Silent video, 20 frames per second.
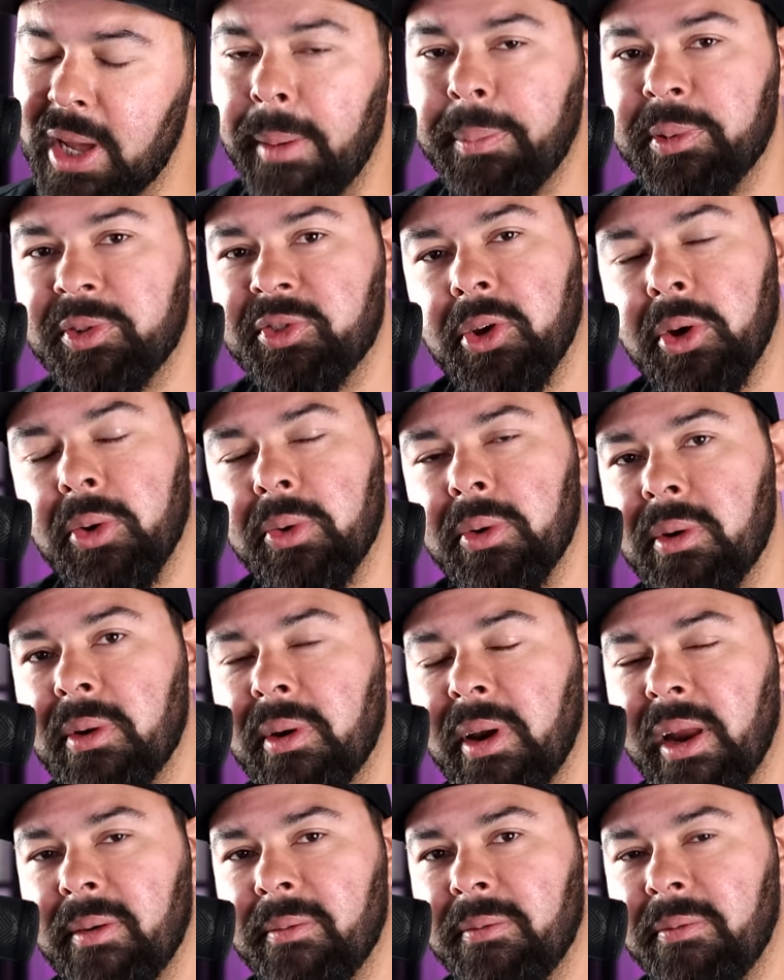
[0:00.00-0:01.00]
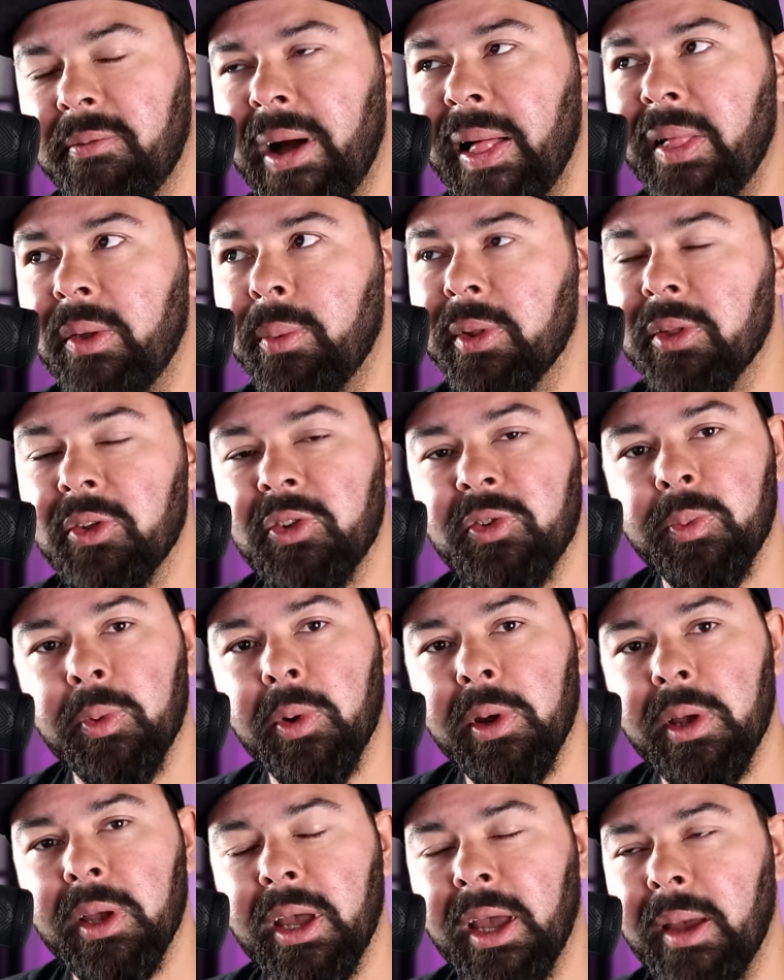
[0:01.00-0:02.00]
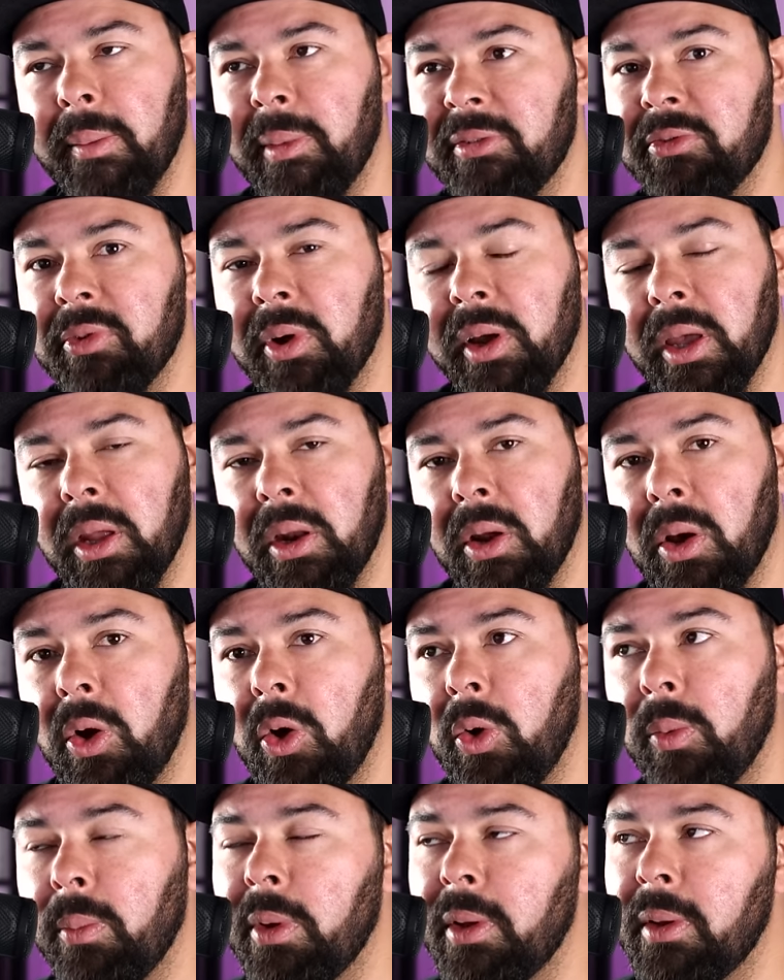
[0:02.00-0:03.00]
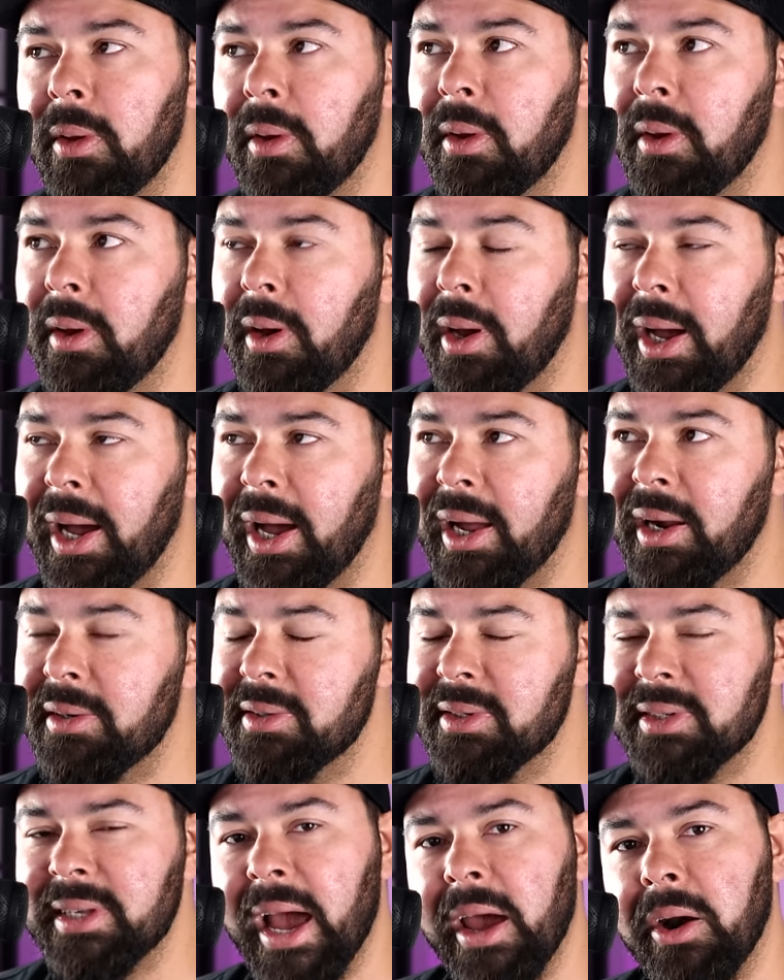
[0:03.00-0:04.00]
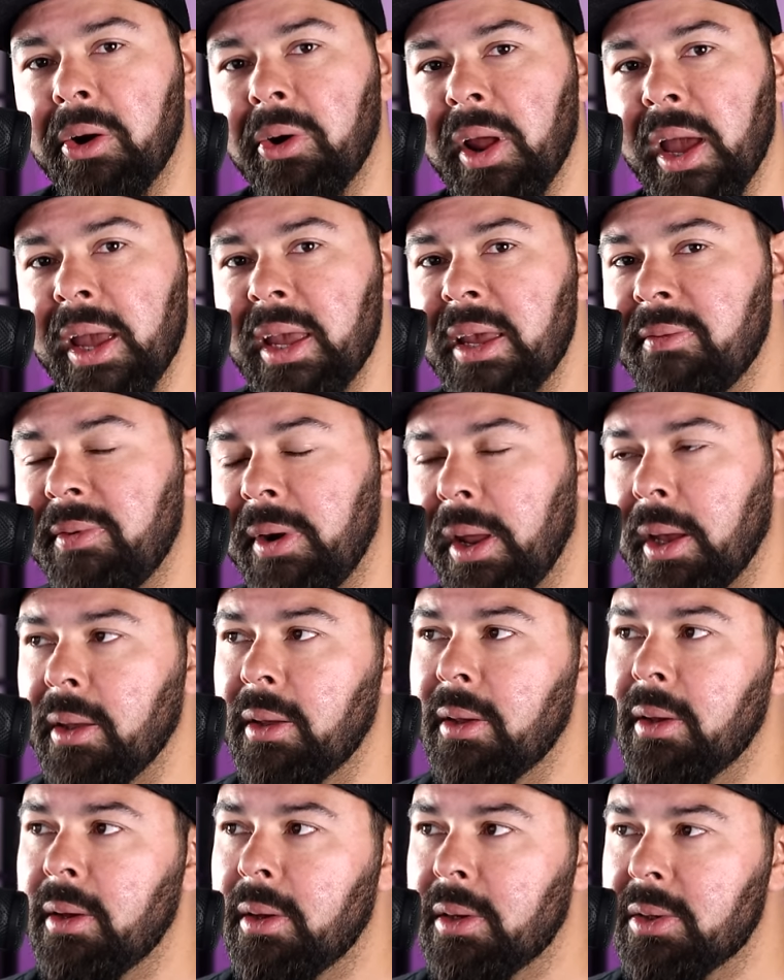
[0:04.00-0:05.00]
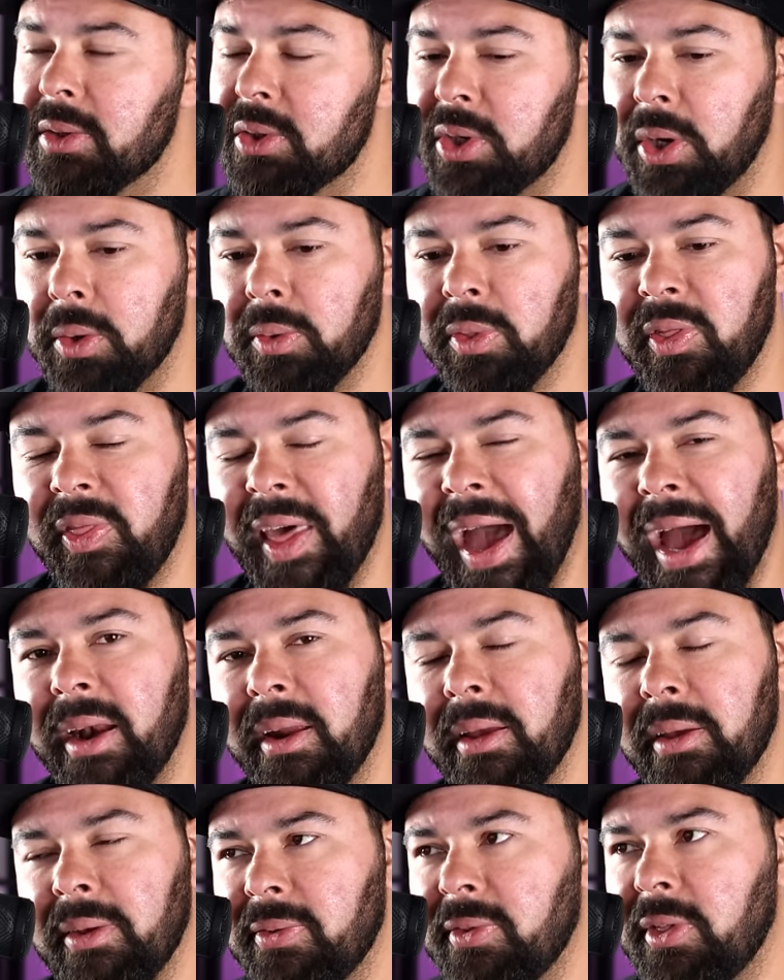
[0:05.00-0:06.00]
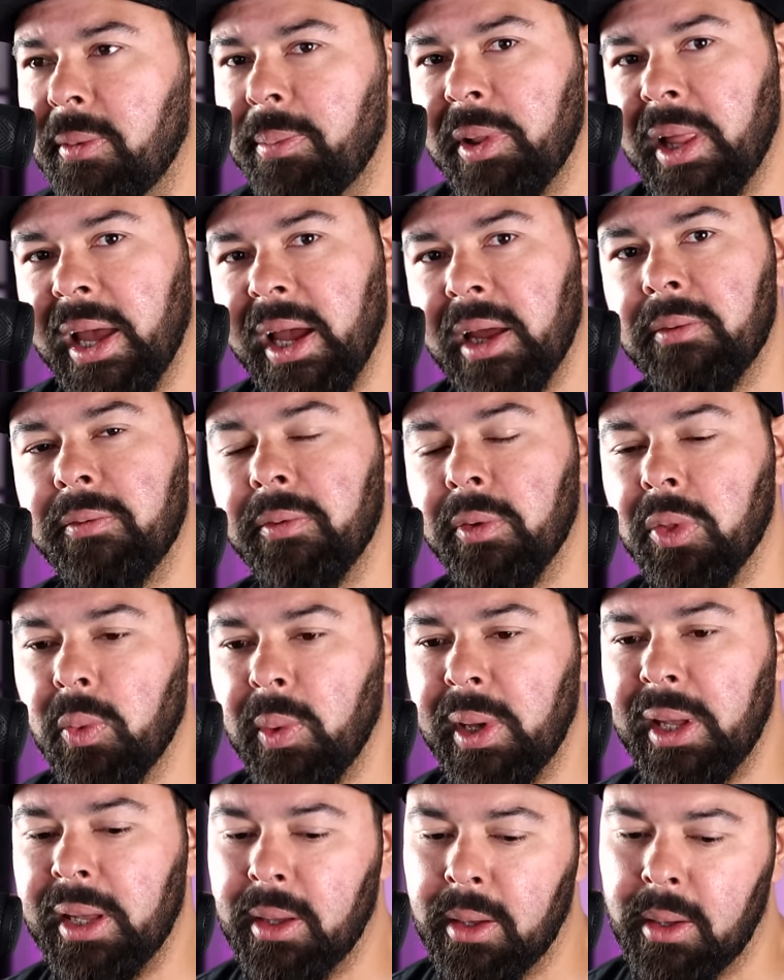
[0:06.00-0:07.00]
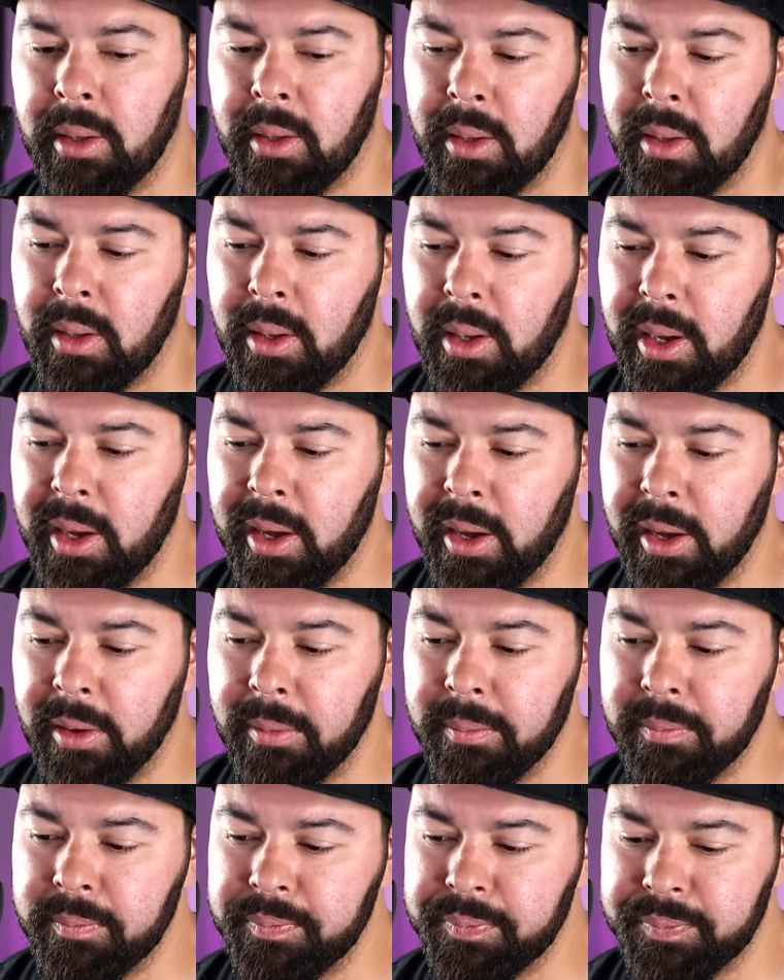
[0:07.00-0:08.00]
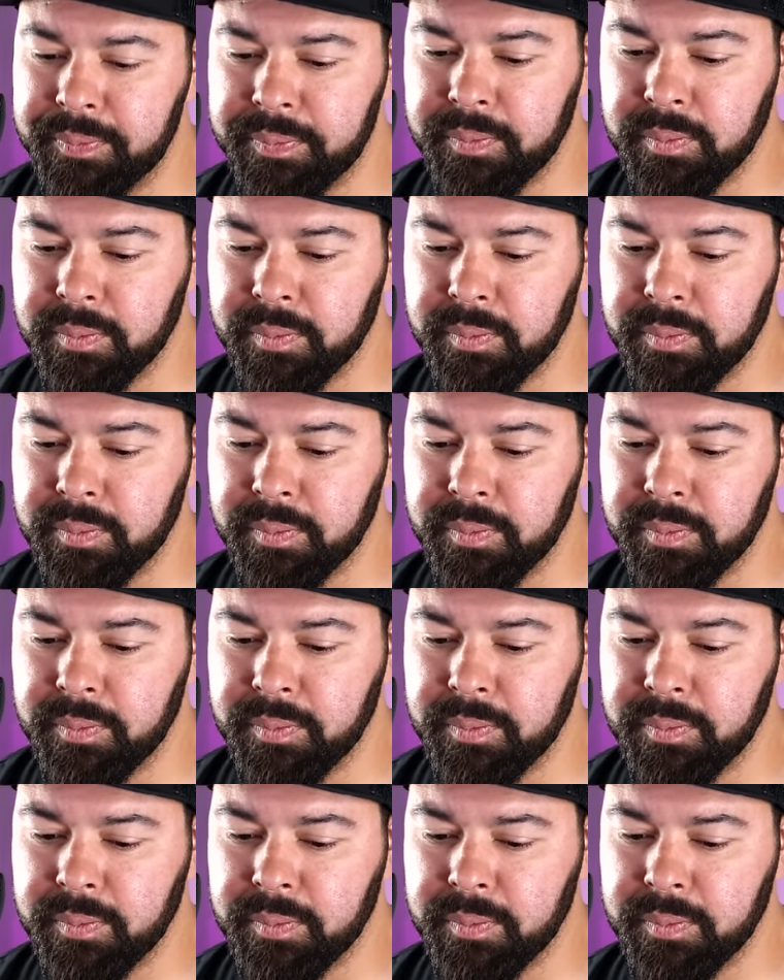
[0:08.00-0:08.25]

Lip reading: episode following the spring game after I get home on Saturday evening. So that is the plan for the week. I